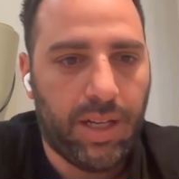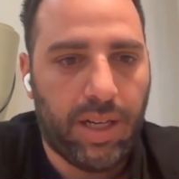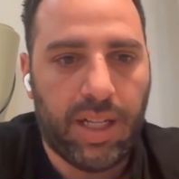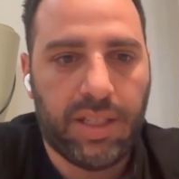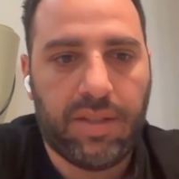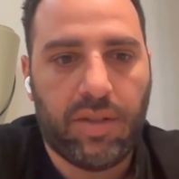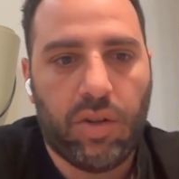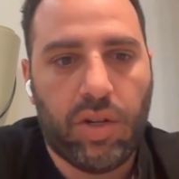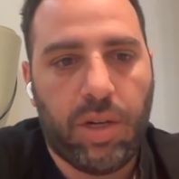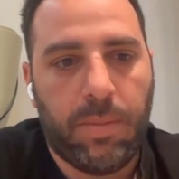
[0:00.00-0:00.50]

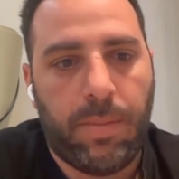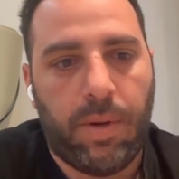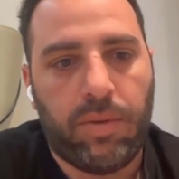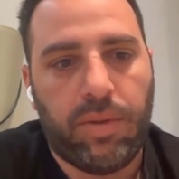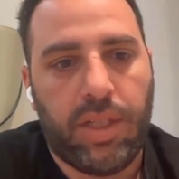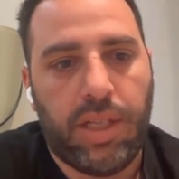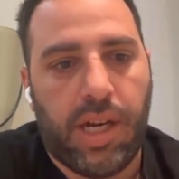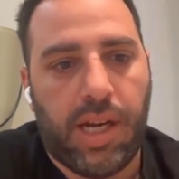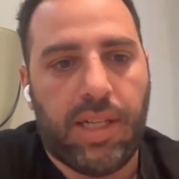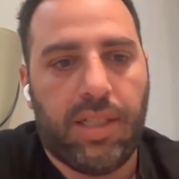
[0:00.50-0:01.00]
Let's talk
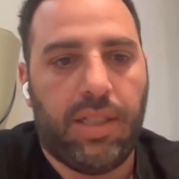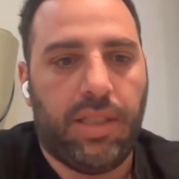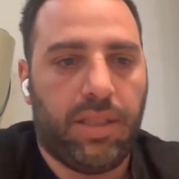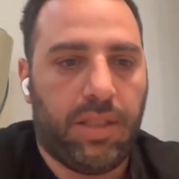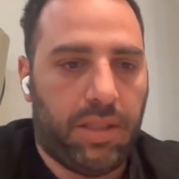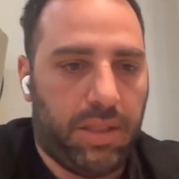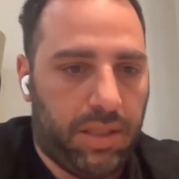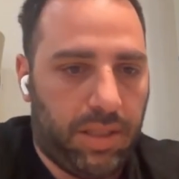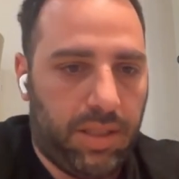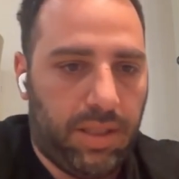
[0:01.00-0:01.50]
about the
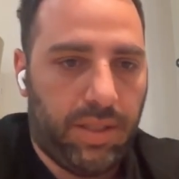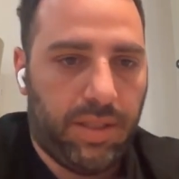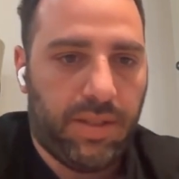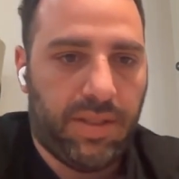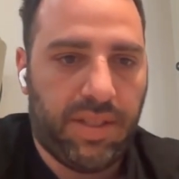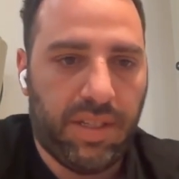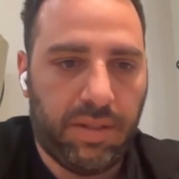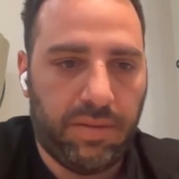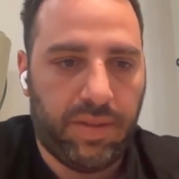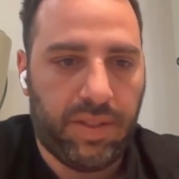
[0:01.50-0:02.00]
other
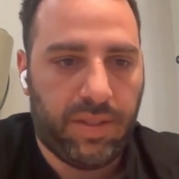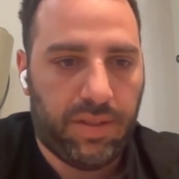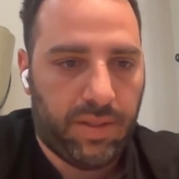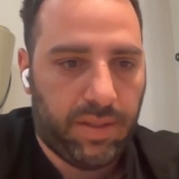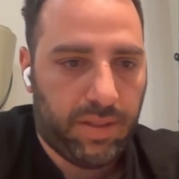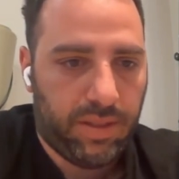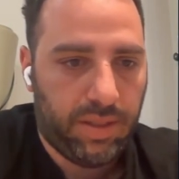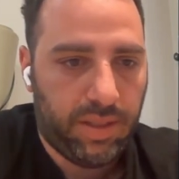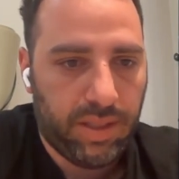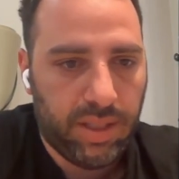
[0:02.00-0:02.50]

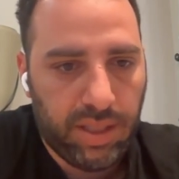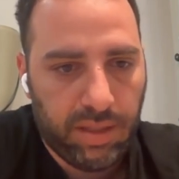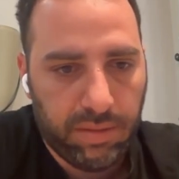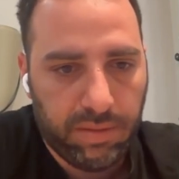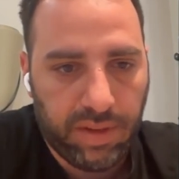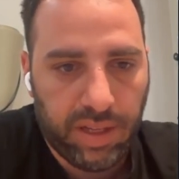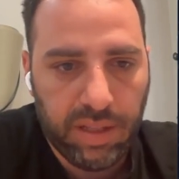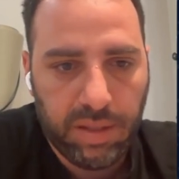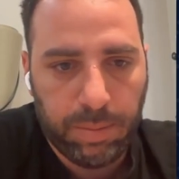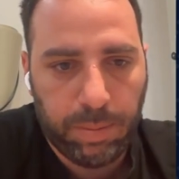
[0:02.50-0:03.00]
service, the
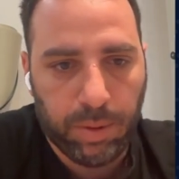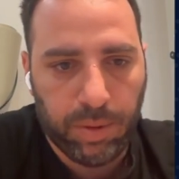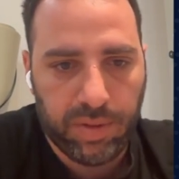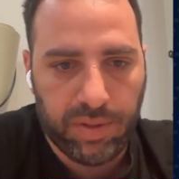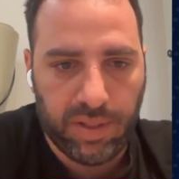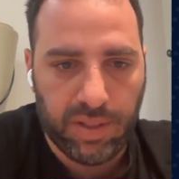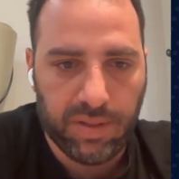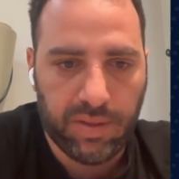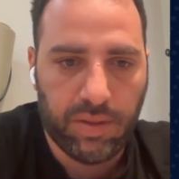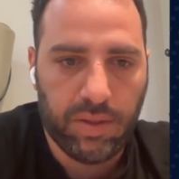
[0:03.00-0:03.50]
event
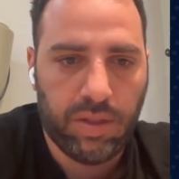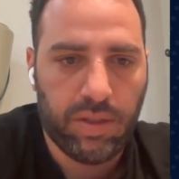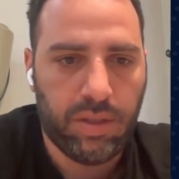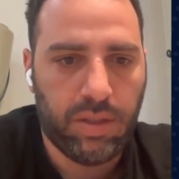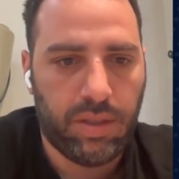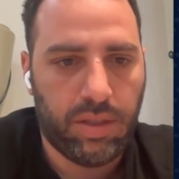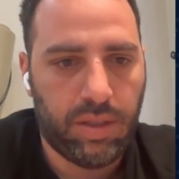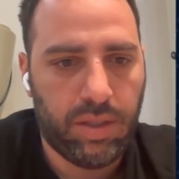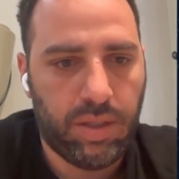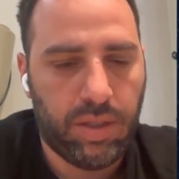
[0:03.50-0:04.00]

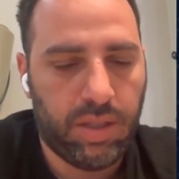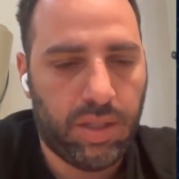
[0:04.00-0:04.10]
processor.